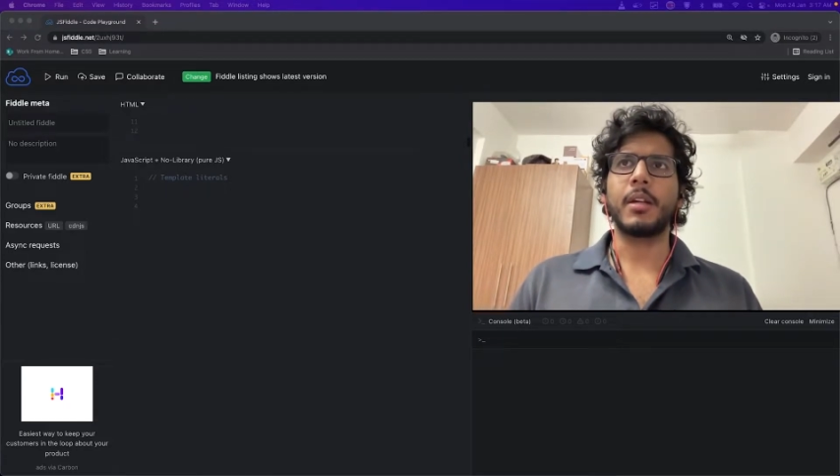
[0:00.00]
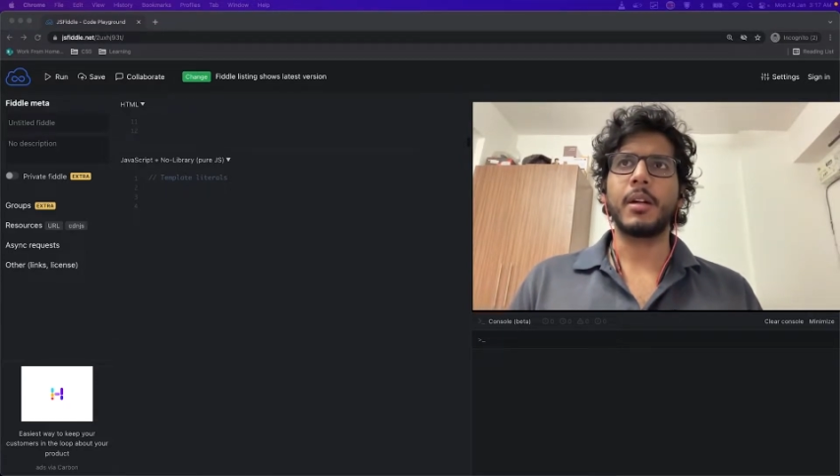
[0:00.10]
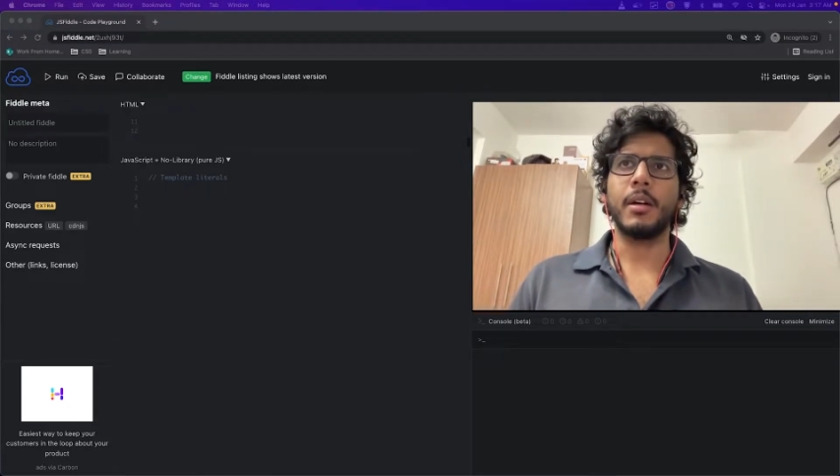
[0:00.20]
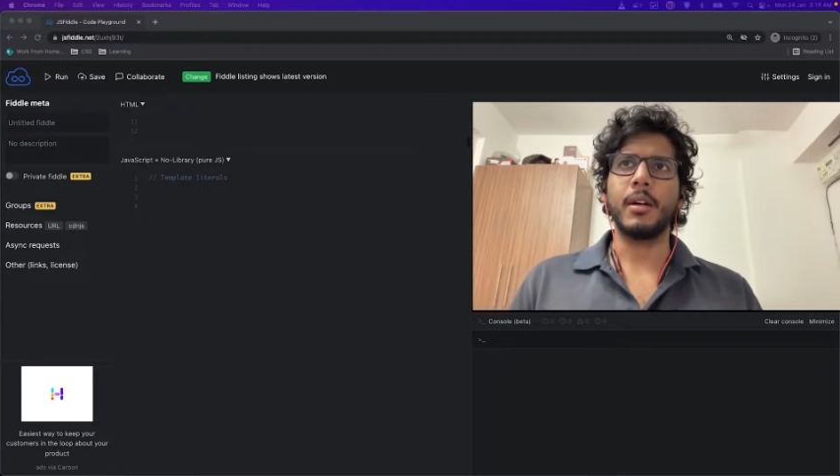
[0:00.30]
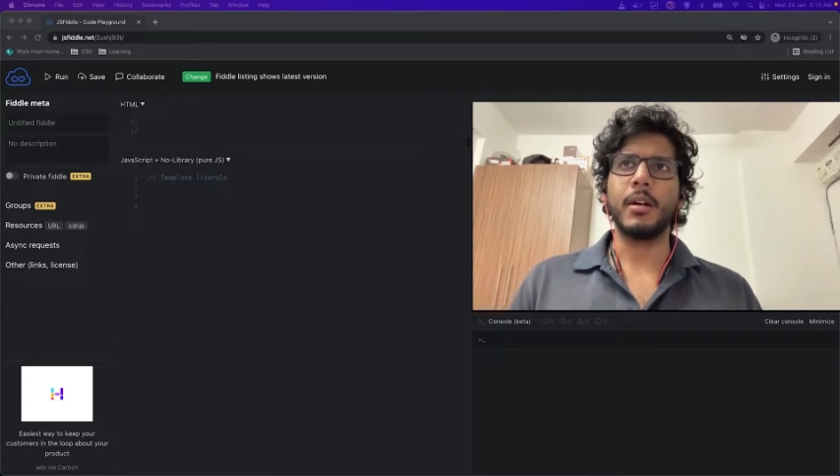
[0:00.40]

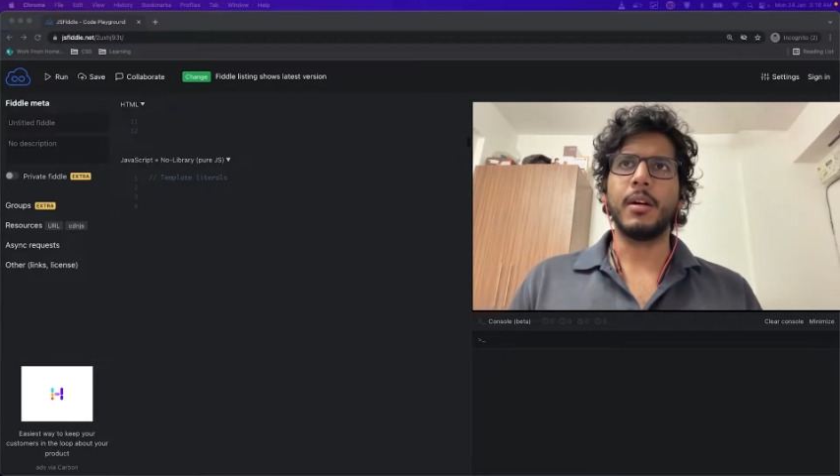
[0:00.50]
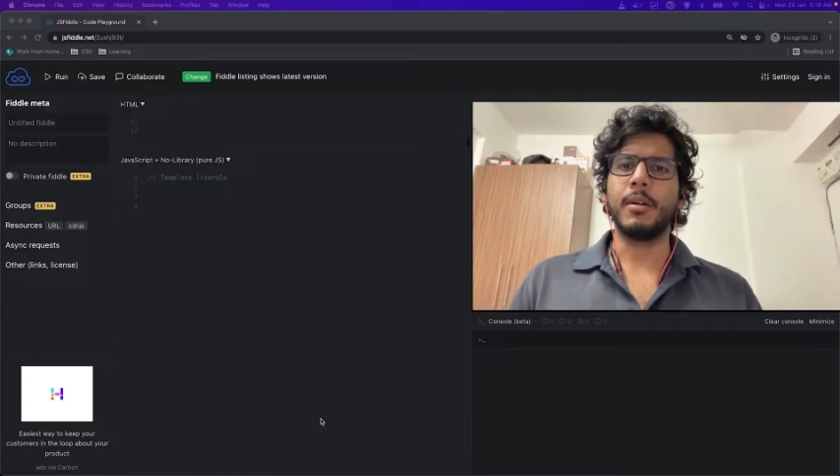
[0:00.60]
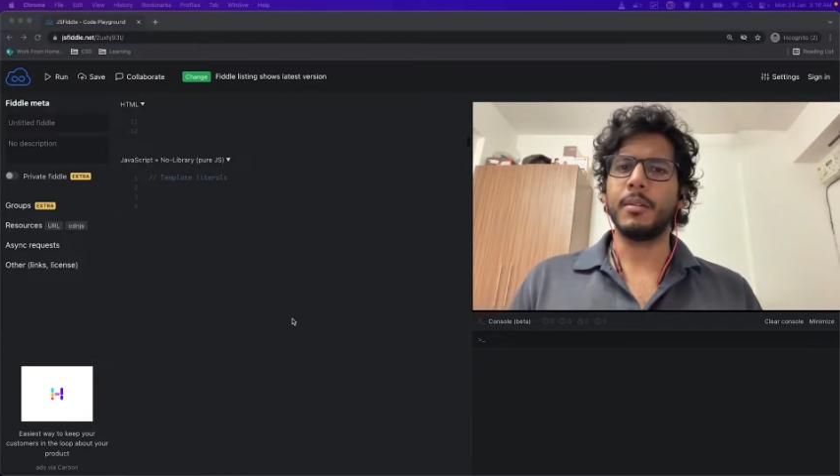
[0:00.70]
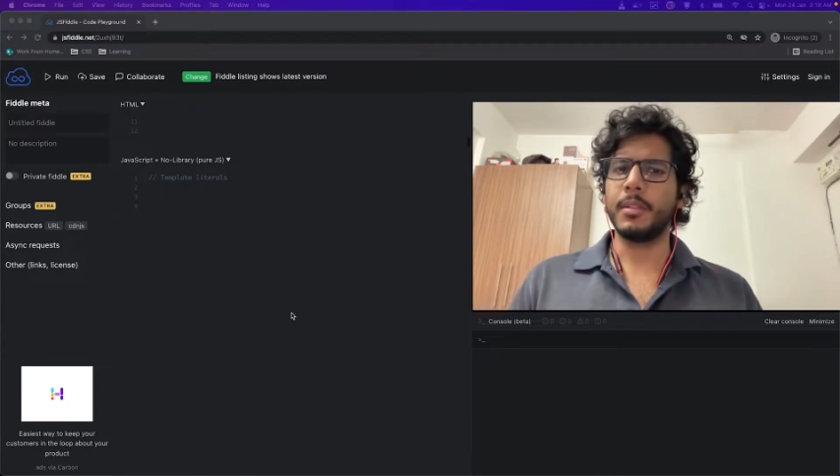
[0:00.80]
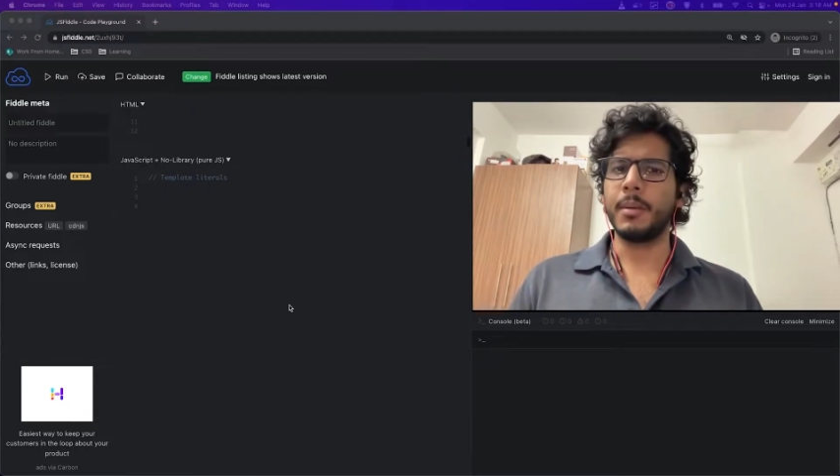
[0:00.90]

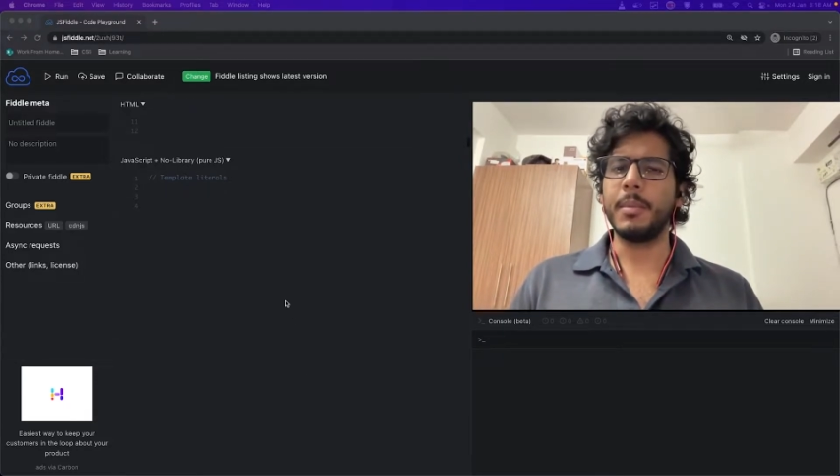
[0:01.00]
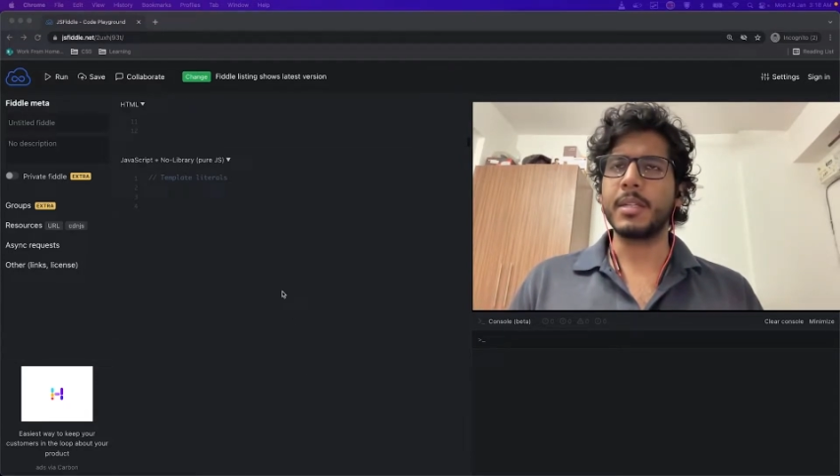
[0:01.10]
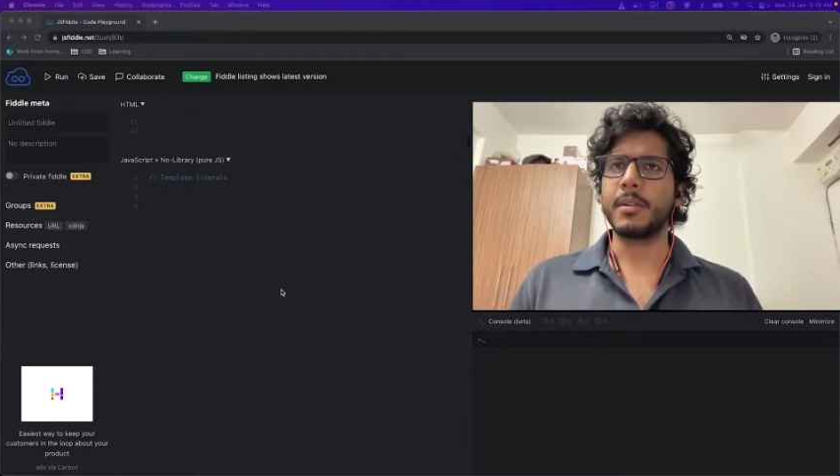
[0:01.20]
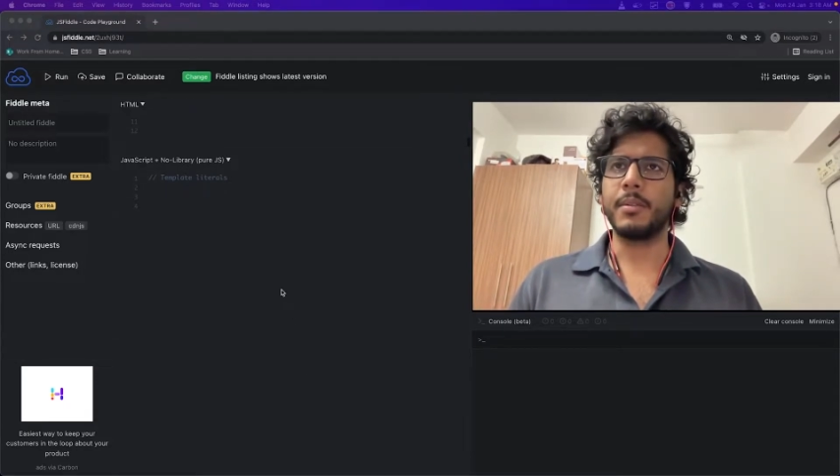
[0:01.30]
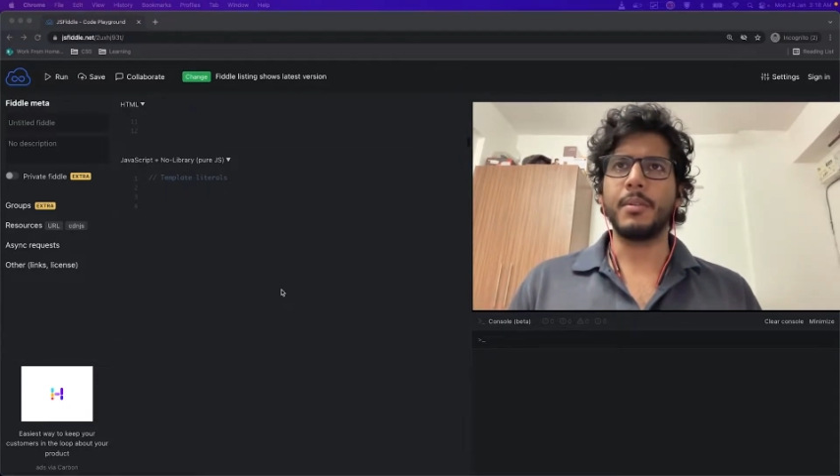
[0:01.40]
the basic,